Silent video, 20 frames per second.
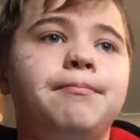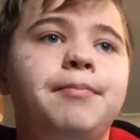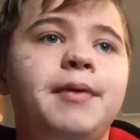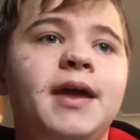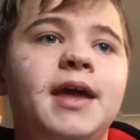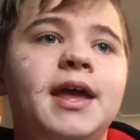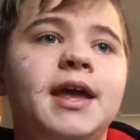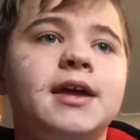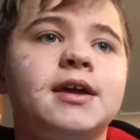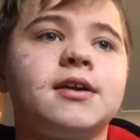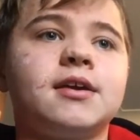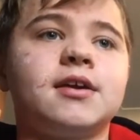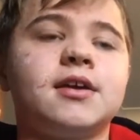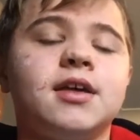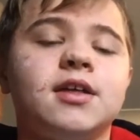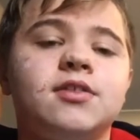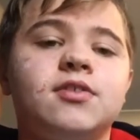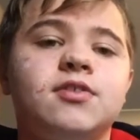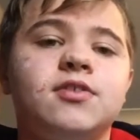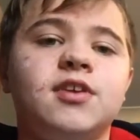
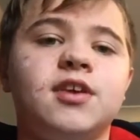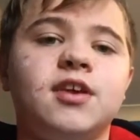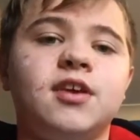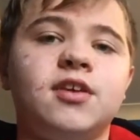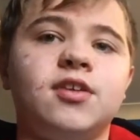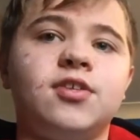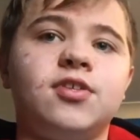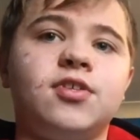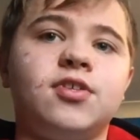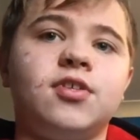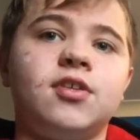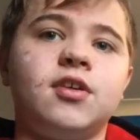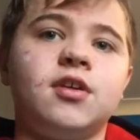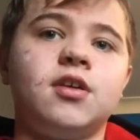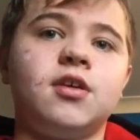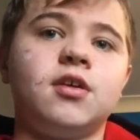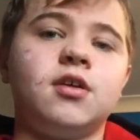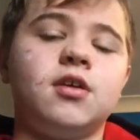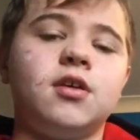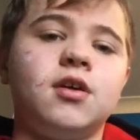Picketis.
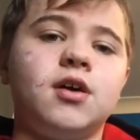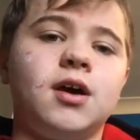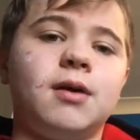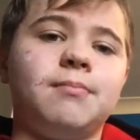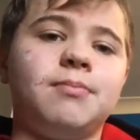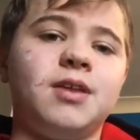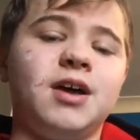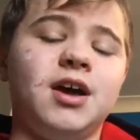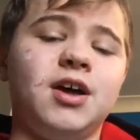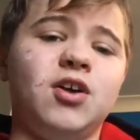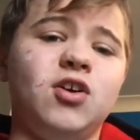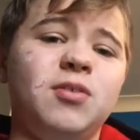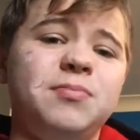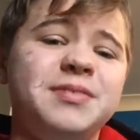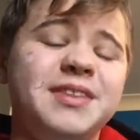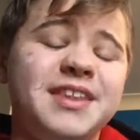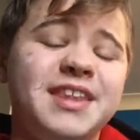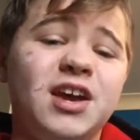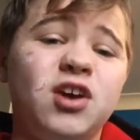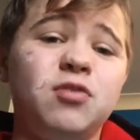I
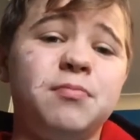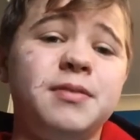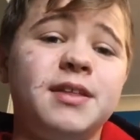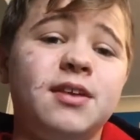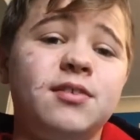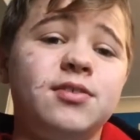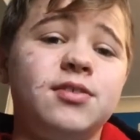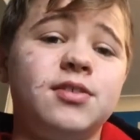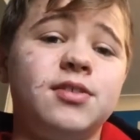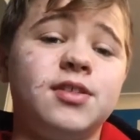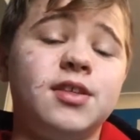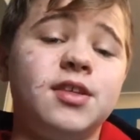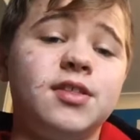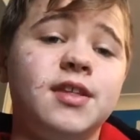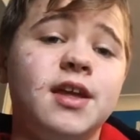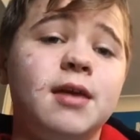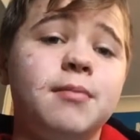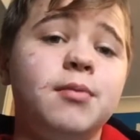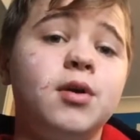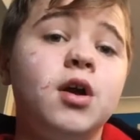hope that's how you pronounce
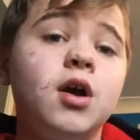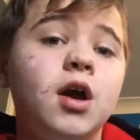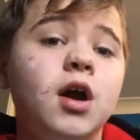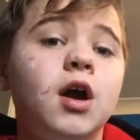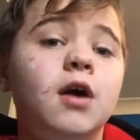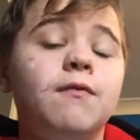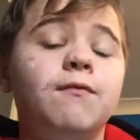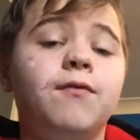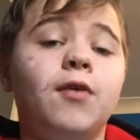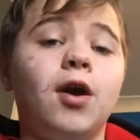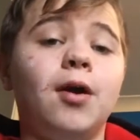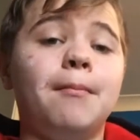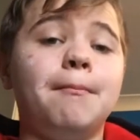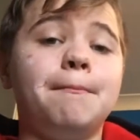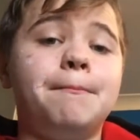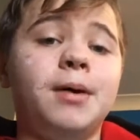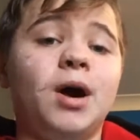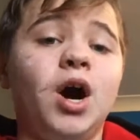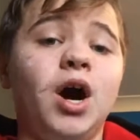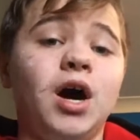his name,
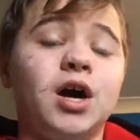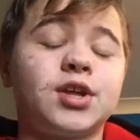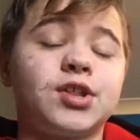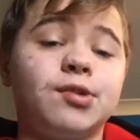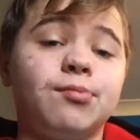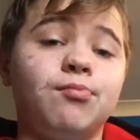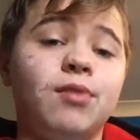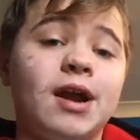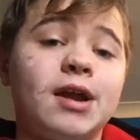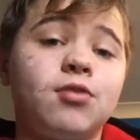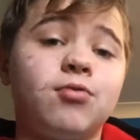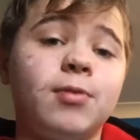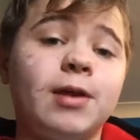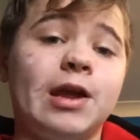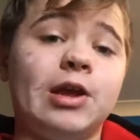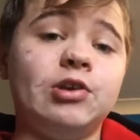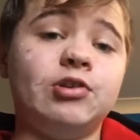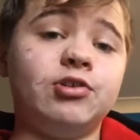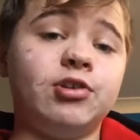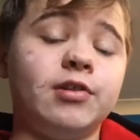from Parks and
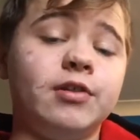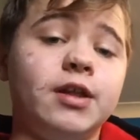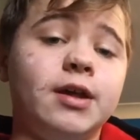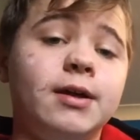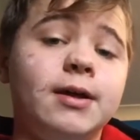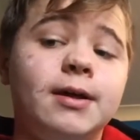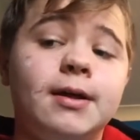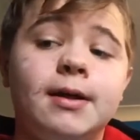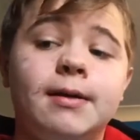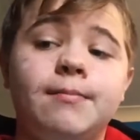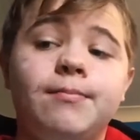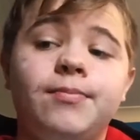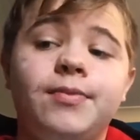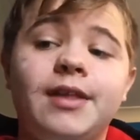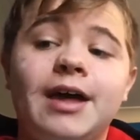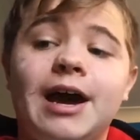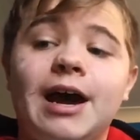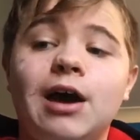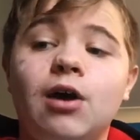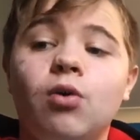Recreation.
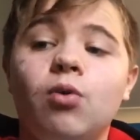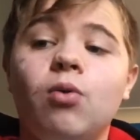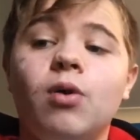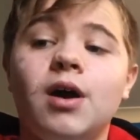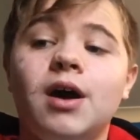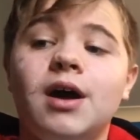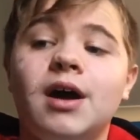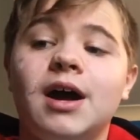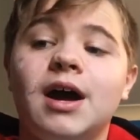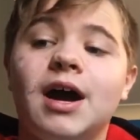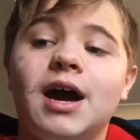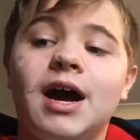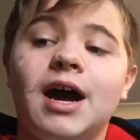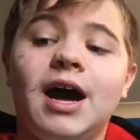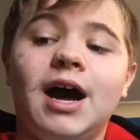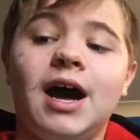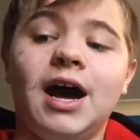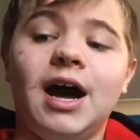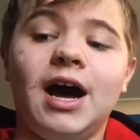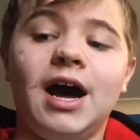Now,
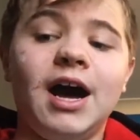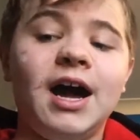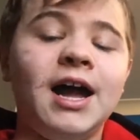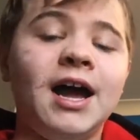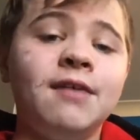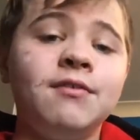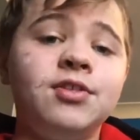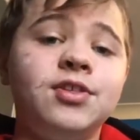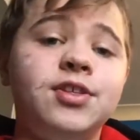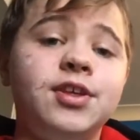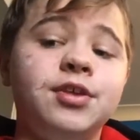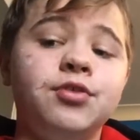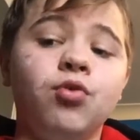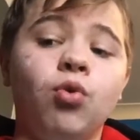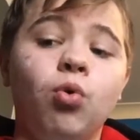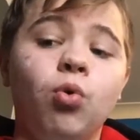I haven't seen